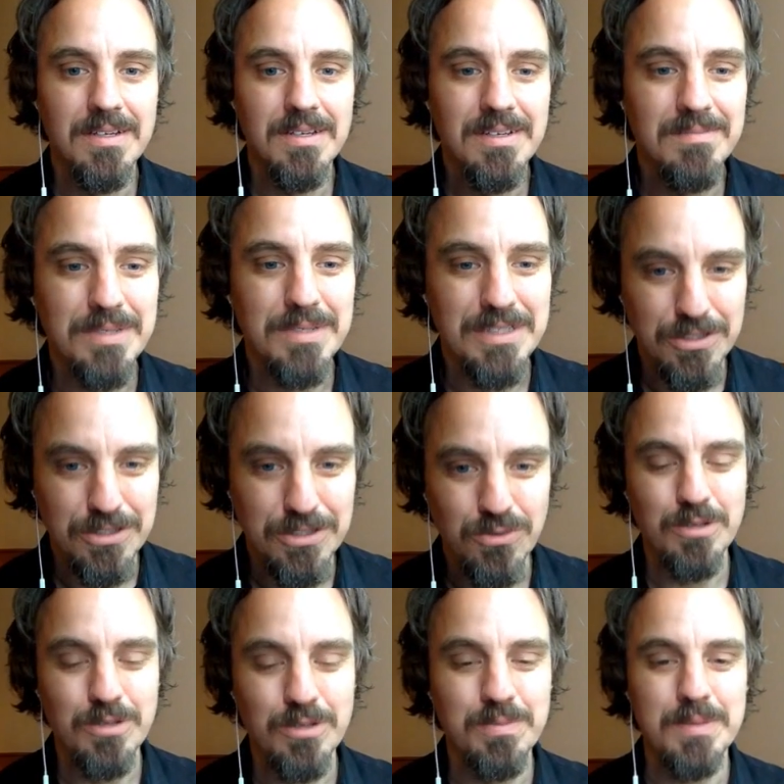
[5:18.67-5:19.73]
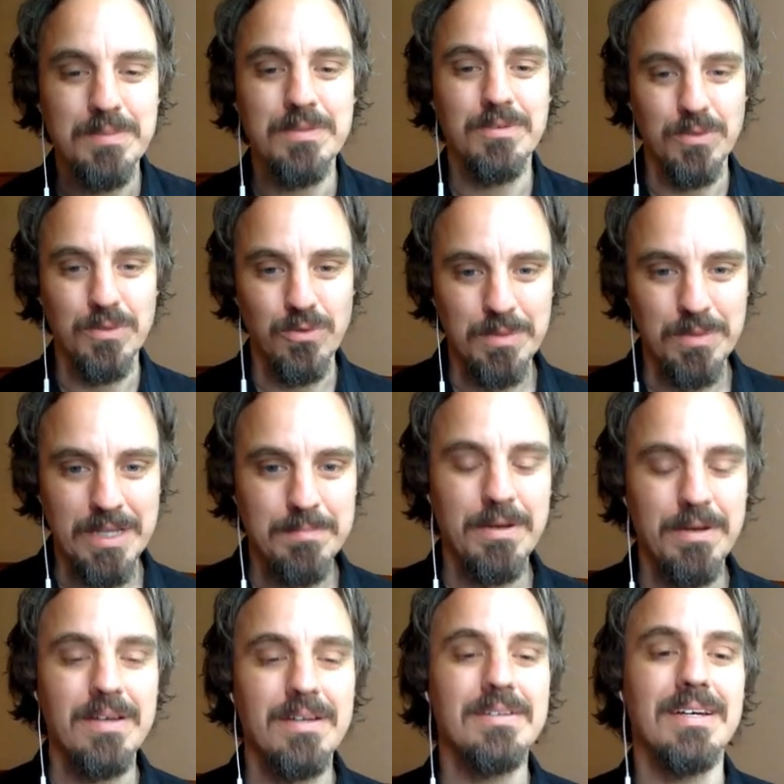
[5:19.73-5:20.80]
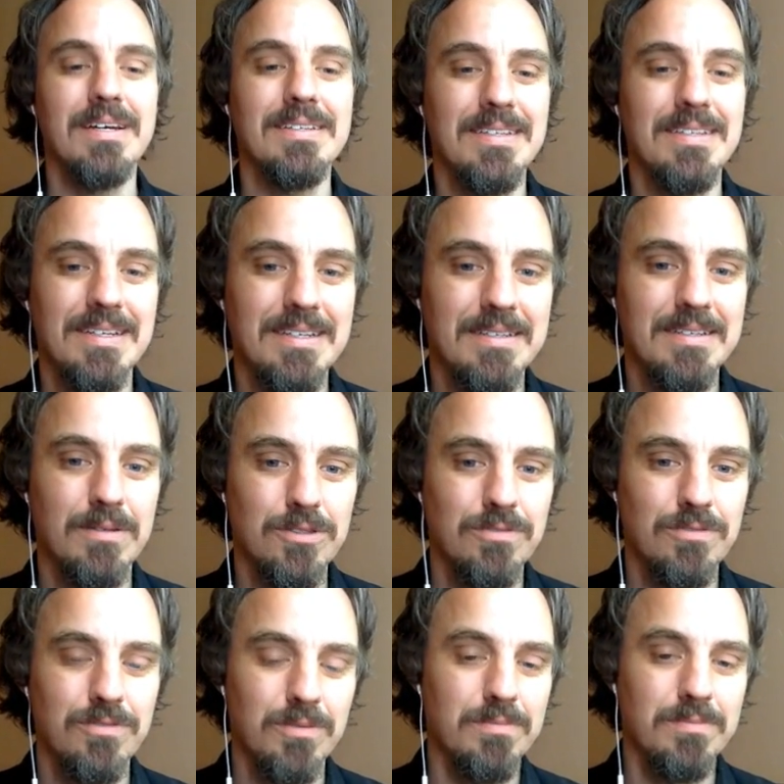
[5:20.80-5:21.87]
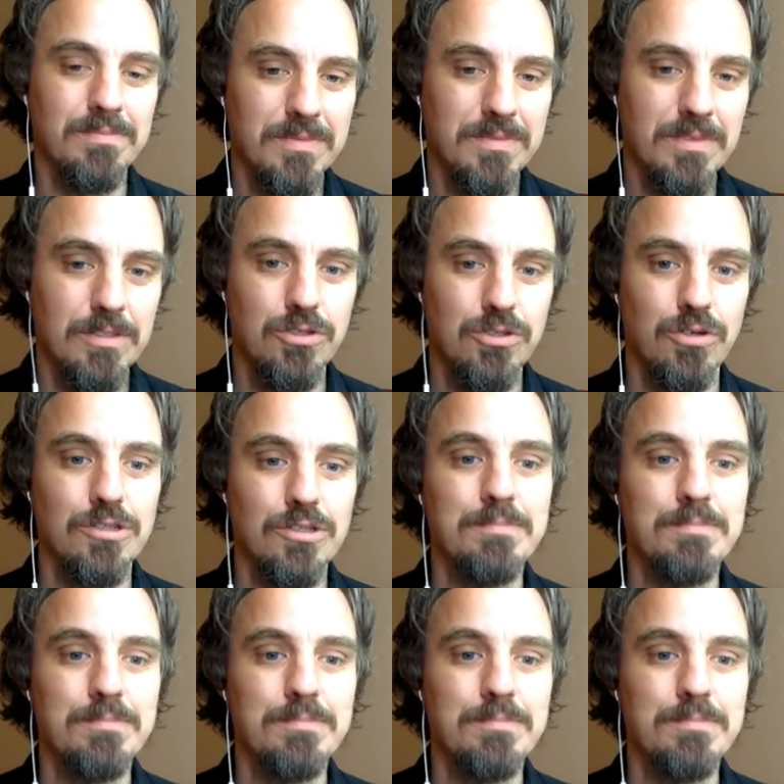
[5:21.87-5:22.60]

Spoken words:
but historical people from the Roman Empire and also from the church.